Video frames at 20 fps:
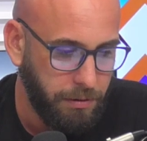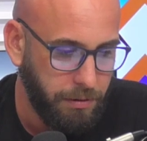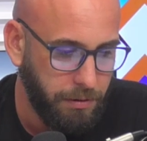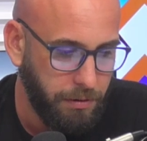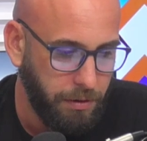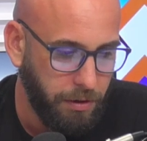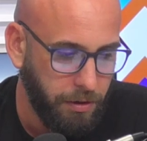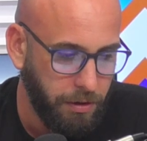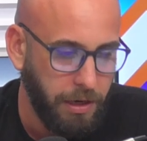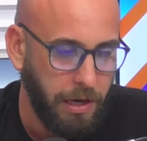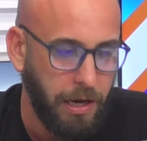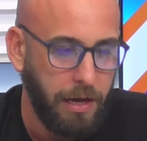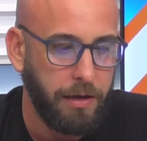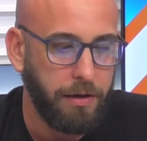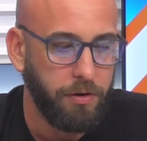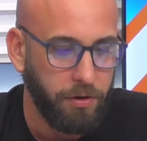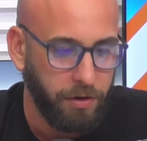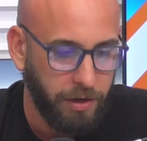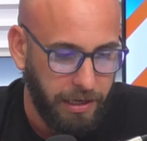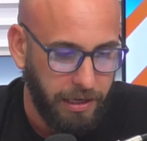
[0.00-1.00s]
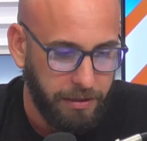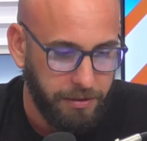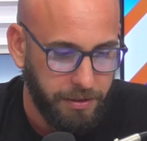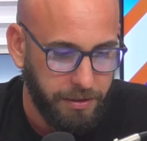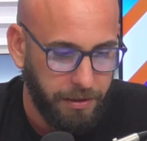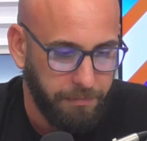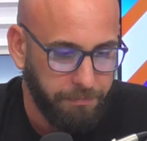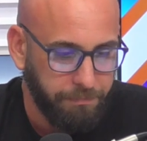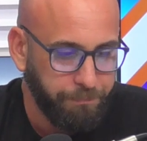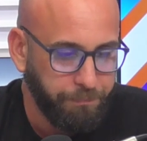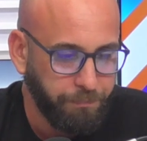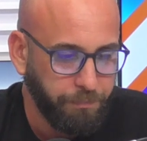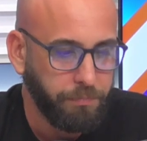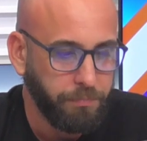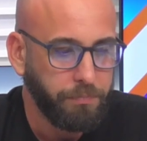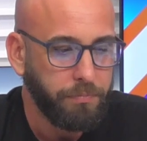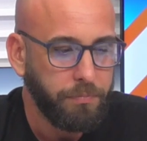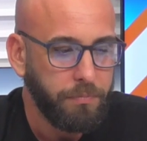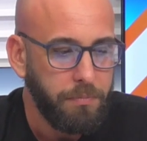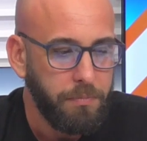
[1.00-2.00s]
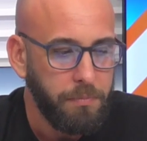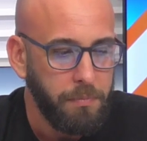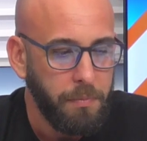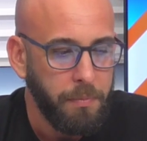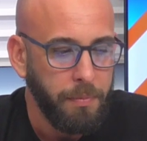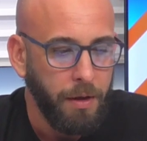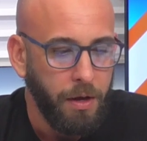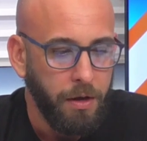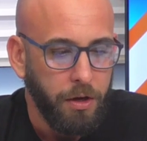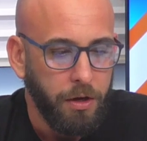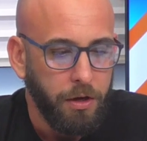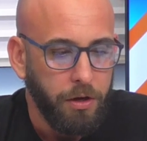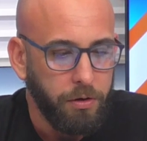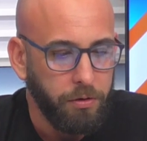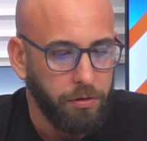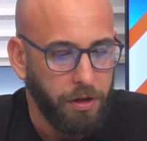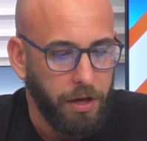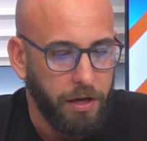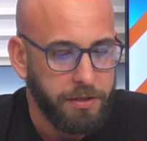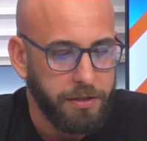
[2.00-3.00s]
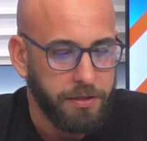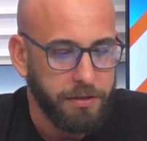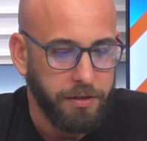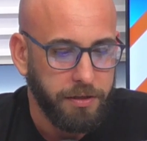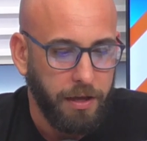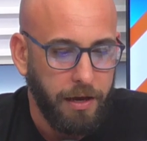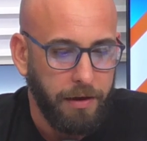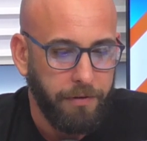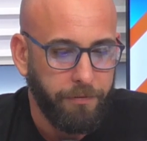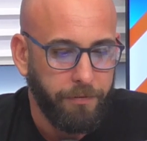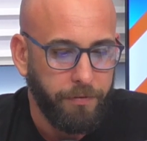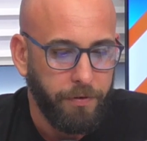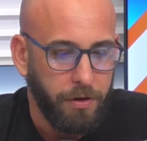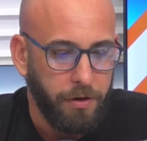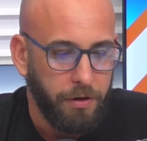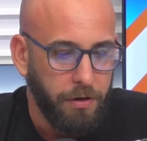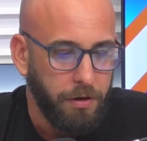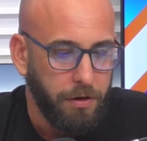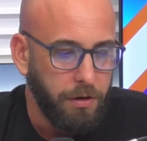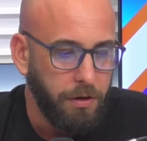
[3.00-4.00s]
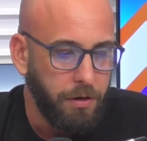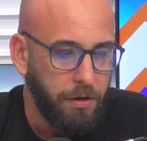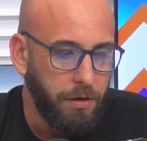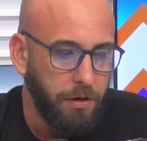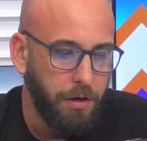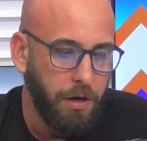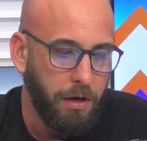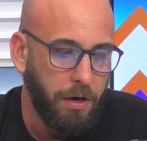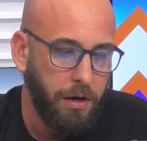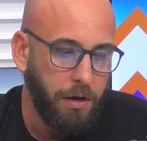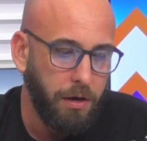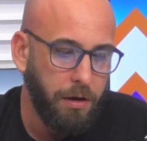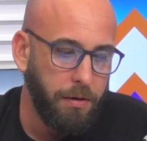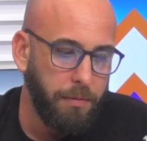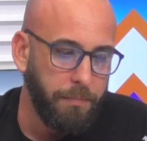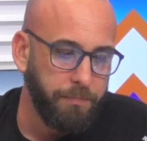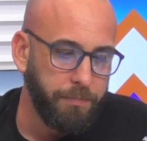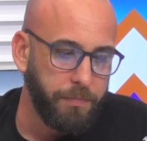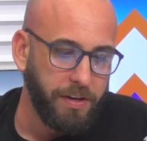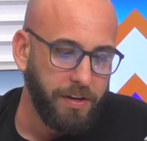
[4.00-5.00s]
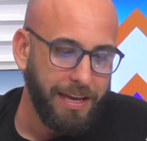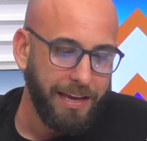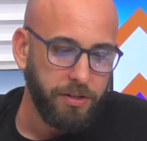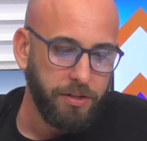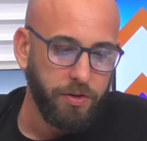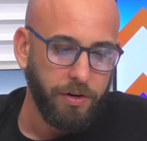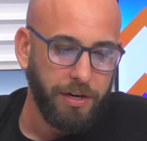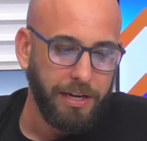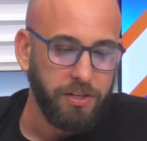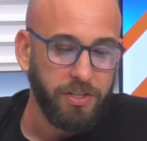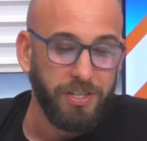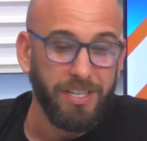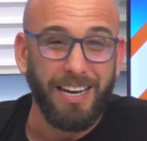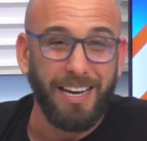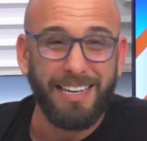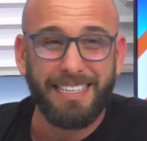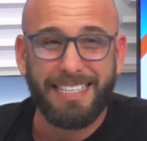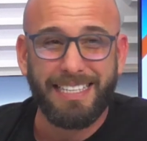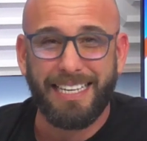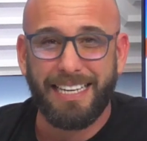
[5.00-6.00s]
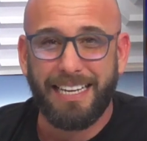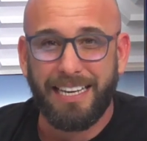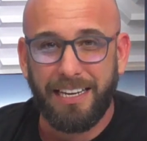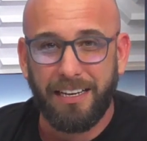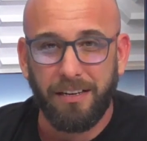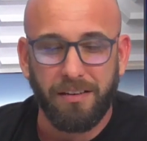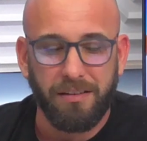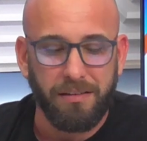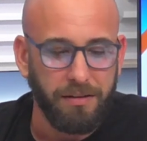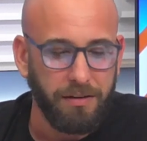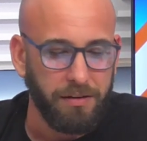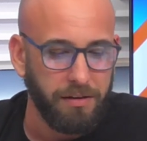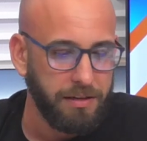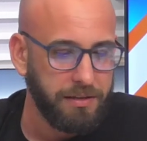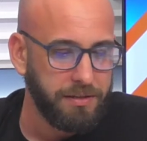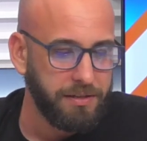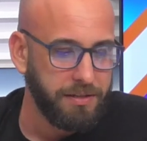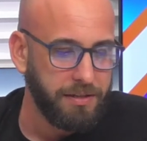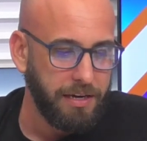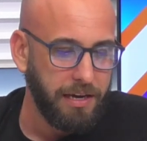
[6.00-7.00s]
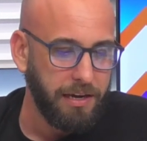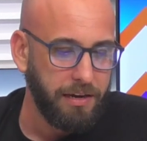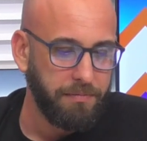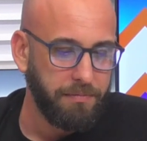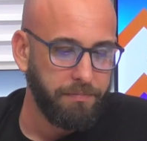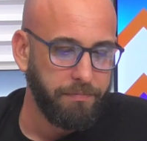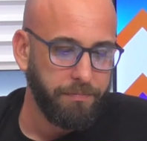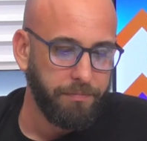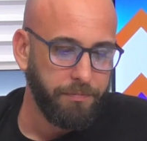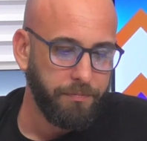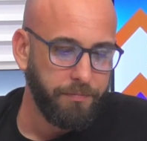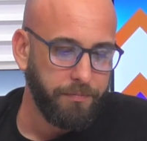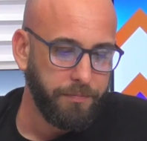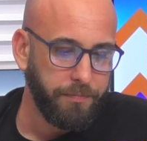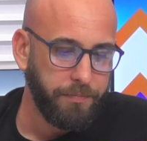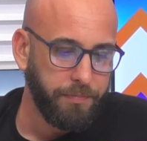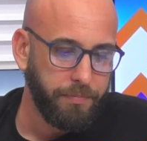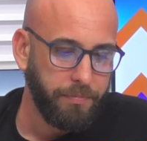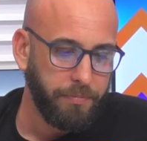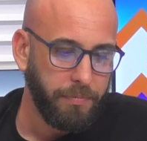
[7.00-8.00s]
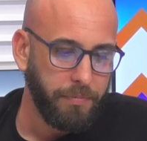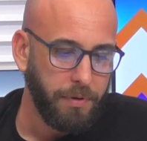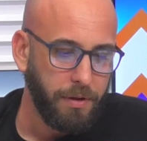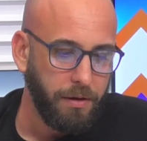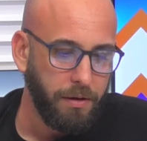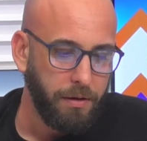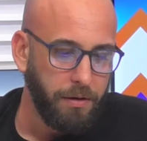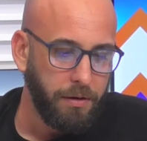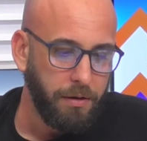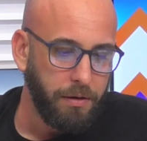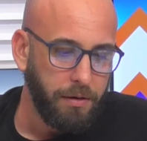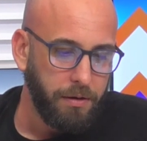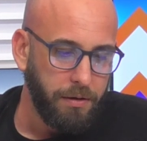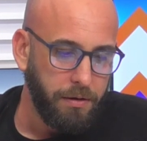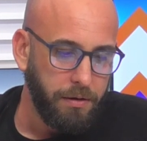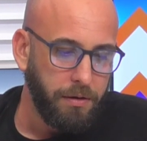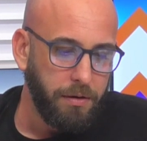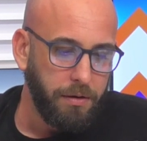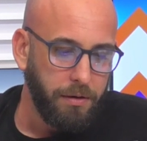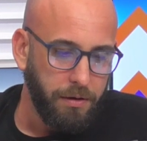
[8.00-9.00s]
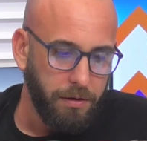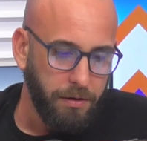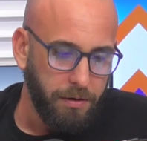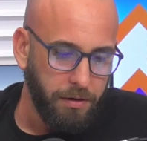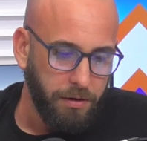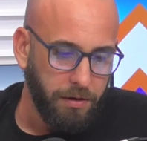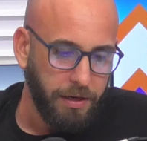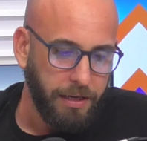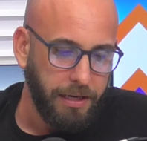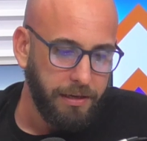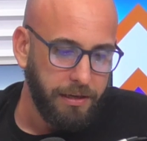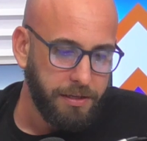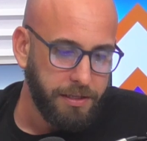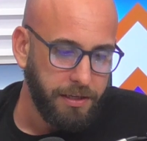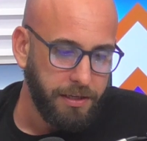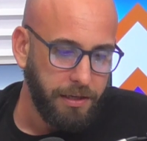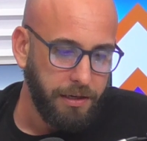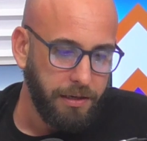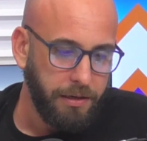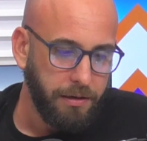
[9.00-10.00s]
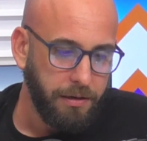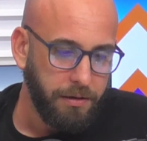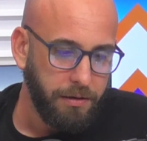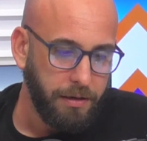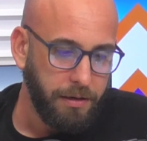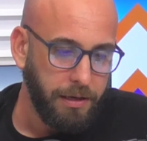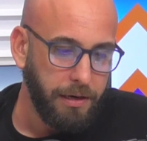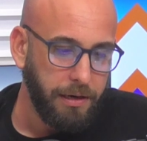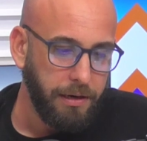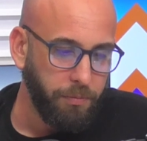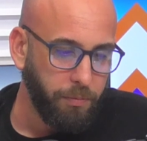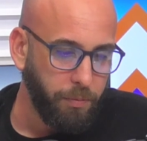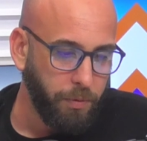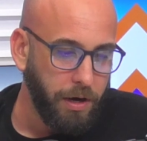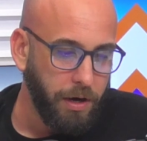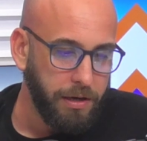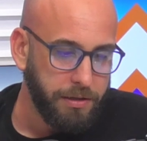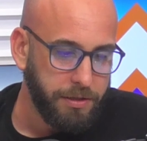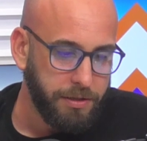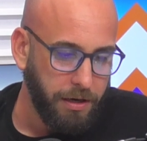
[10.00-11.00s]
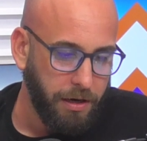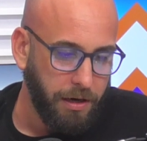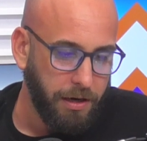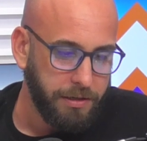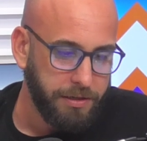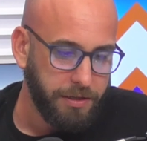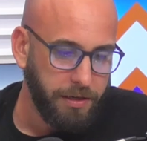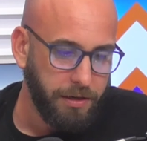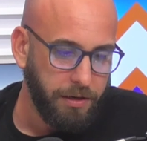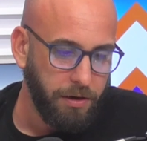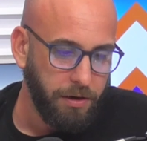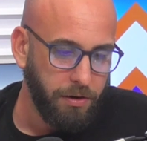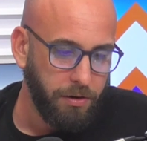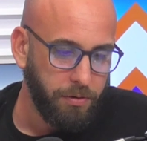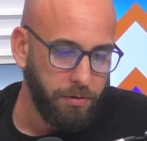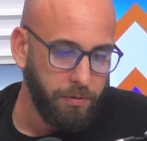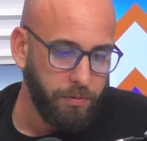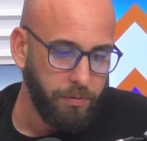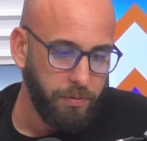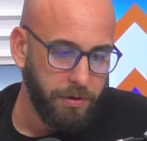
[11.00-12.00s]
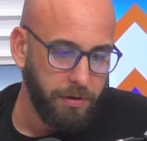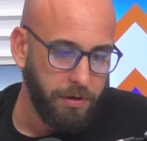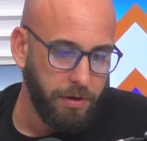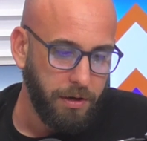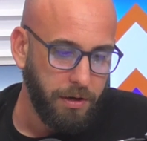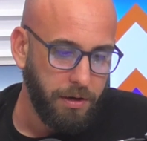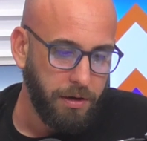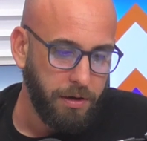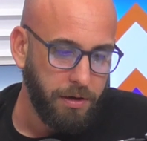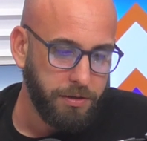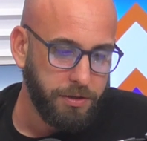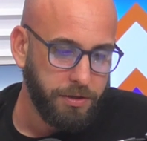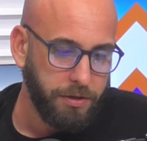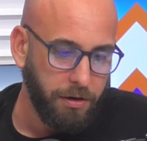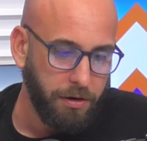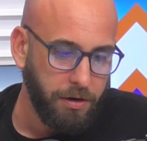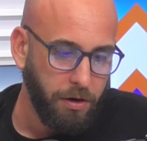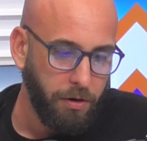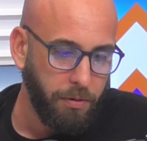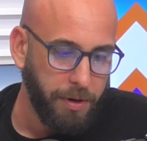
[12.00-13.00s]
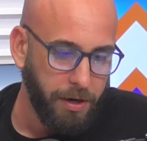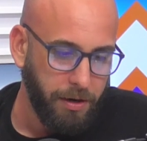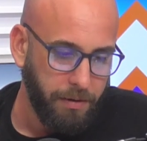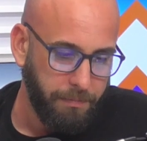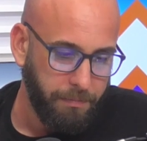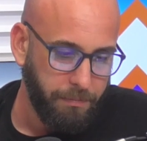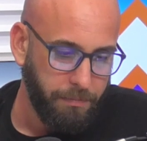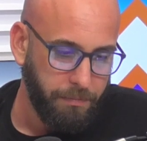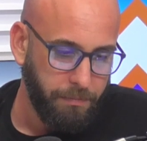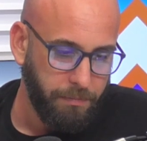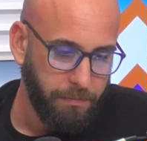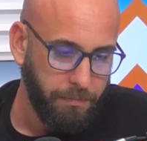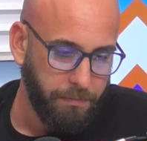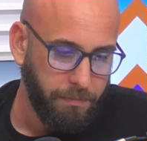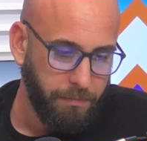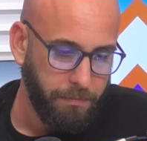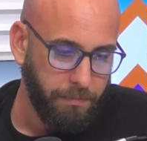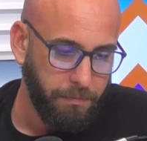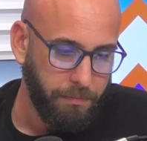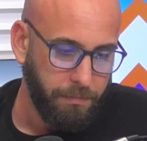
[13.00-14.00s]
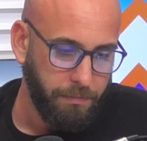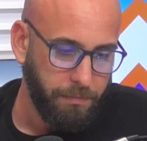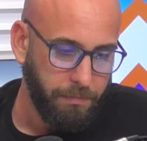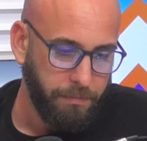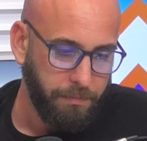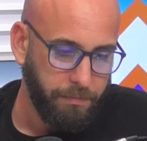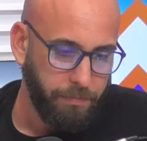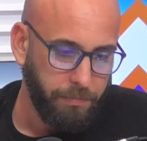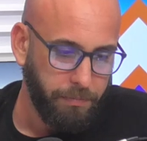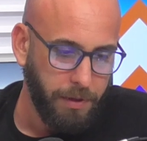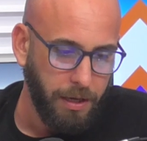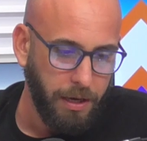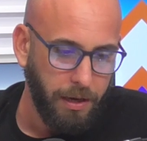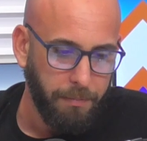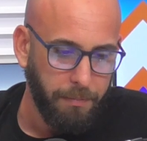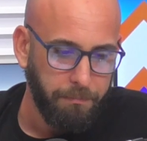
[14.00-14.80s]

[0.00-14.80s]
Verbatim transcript: Ur- Urgisi, mm-hmm. who lost his life um, to cancer at age 19. Oh, ah, that's sad. It was bone cancer or something. It's horrible. Urgisi, it, it was osteosarcoma. Uh, yeah, man. Yeah.